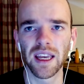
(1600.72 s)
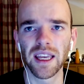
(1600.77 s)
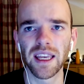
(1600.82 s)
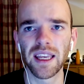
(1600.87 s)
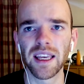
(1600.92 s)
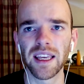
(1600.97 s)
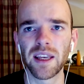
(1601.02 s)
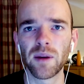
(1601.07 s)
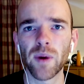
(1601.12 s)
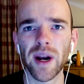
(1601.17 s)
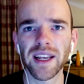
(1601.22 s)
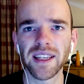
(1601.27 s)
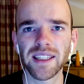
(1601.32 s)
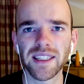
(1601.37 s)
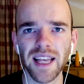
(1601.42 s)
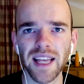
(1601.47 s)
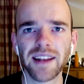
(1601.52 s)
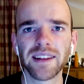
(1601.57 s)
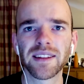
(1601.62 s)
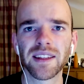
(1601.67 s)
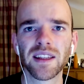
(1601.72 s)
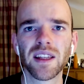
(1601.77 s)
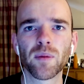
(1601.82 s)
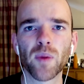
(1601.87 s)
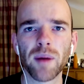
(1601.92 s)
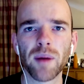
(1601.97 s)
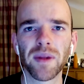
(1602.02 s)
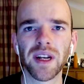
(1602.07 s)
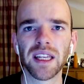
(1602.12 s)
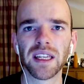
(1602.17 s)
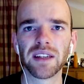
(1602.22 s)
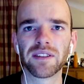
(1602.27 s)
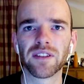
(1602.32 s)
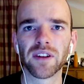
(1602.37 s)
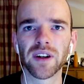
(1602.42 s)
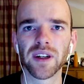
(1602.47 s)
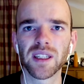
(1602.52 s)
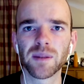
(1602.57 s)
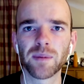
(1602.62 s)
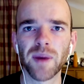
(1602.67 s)
He ranks 10th in the Premier League
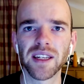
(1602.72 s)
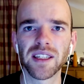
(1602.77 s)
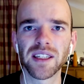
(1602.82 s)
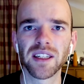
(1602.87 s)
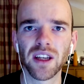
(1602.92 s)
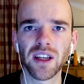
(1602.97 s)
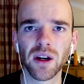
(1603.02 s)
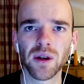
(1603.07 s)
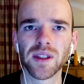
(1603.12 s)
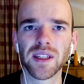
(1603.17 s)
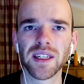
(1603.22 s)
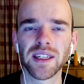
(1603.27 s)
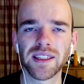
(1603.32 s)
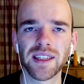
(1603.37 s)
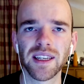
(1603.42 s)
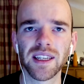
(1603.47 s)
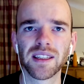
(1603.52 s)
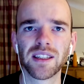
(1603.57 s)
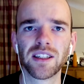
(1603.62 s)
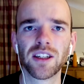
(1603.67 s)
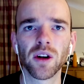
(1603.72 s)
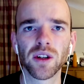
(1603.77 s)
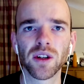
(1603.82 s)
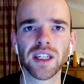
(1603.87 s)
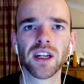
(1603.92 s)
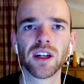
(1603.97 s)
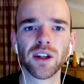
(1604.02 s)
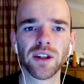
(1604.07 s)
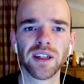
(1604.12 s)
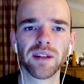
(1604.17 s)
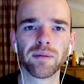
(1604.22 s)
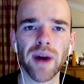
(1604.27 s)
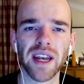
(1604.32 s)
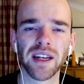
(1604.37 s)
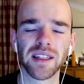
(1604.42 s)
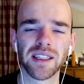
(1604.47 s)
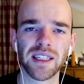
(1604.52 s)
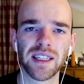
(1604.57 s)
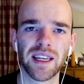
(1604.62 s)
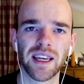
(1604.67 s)
for expected goals and assists, not including
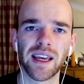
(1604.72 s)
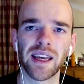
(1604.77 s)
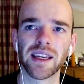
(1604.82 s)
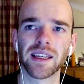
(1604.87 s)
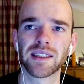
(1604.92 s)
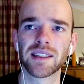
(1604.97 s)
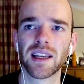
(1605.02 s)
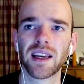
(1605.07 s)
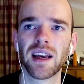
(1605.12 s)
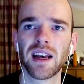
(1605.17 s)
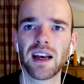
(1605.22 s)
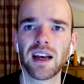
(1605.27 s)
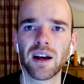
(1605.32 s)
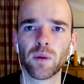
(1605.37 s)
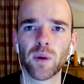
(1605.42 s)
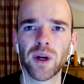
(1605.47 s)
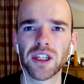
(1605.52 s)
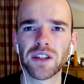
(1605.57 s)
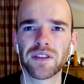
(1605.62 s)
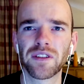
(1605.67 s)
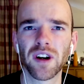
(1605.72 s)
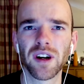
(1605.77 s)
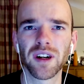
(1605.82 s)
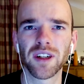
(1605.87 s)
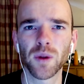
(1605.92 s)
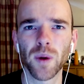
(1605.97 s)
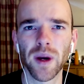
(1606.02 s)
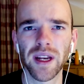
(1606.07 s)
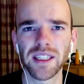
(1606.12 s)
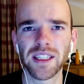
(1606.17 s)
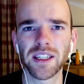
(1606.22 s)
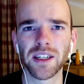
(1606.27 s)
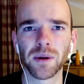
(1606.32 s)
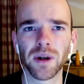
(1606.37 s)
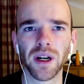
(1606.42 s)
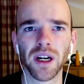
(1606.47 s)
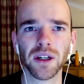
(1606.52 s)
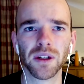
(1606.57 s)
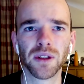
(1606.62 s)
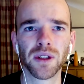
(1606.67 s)
penalty kicks, which for a
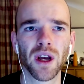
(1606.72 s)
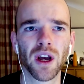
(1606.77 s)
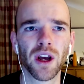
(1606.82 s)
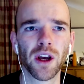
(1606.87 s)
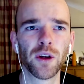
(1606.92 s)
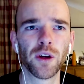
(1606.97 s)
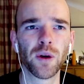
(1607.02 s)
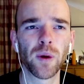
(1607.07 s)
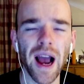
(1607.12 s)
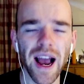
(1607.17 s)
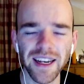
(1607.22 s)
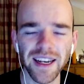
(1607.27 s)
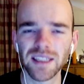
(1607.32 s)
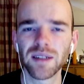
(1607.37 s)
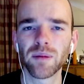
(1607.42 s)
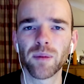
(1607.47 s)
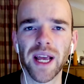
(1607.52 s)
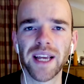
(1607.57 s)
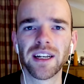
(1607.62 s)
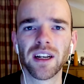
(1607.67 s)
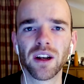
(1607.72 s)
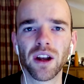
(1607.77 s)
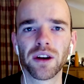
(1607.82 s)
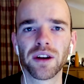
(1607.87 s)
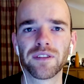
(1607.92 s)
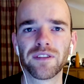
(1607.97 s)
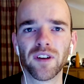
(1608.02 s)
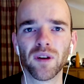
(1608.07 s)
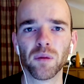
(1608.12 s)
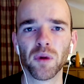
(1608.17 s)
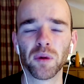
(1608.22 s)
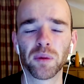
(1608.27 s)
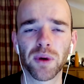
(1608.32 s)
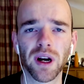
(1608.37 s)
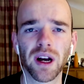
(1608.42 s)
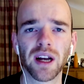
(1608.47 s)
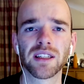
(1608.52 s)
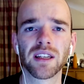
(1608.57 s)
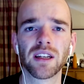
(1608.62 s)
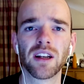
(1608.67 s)
20-year-old who hadn't played a lot of football
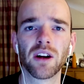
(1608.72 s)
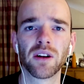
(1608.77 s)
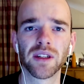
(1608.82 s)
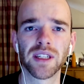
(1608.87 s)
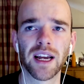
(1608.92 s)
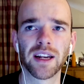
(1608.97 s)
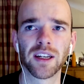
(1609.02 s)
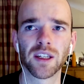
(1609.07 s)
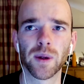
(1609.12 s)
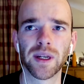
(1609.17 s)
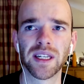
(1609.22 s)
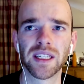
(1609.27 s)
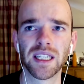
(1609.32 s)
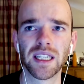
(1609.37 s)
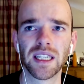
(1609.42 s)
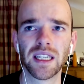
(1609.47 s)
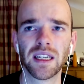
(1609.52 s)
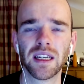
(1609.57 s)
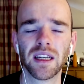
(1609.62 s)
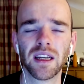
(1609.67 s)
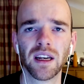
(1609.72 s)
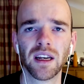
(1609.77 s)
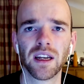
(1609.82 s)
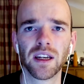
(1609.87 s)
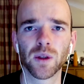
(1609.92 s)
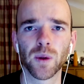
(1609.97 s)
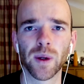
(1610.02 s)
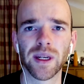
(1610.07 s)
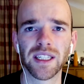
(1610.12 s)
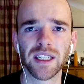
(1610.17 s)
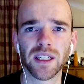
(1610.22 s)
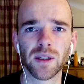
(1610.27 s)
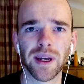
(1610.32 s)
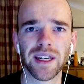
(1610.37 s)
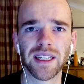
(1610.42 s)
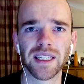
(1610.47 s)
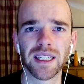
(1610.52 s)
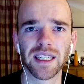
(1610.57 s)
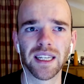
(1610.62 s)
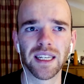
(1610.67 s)
prior to lockdown
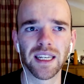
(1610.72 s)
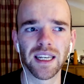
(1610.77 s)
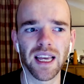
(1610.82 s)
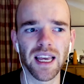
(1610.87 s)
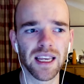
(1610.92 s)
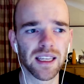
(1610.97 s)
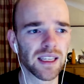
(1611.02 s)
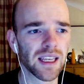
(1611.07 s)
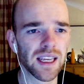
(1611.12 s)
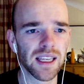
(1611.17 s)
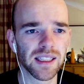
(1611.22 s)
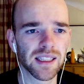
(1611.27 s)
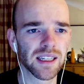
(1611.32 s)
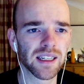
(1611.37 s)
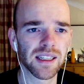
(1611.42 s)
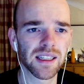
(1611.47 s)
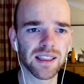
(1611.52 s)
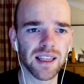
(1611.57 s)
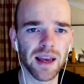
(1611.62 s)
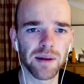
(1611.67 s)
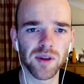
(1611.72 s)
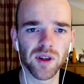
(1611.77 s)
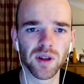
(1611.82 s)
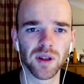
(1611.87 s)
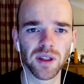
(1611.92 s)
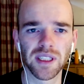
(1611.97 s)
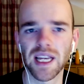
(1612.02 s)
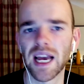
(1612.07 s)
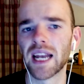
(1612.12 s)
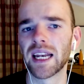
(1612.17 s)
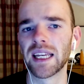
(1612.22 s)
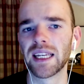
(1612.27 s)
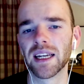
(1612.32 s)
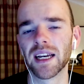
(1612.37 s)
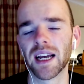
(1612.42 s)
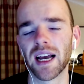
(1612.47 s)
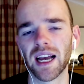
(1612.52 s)
2020 is an exceptional tally.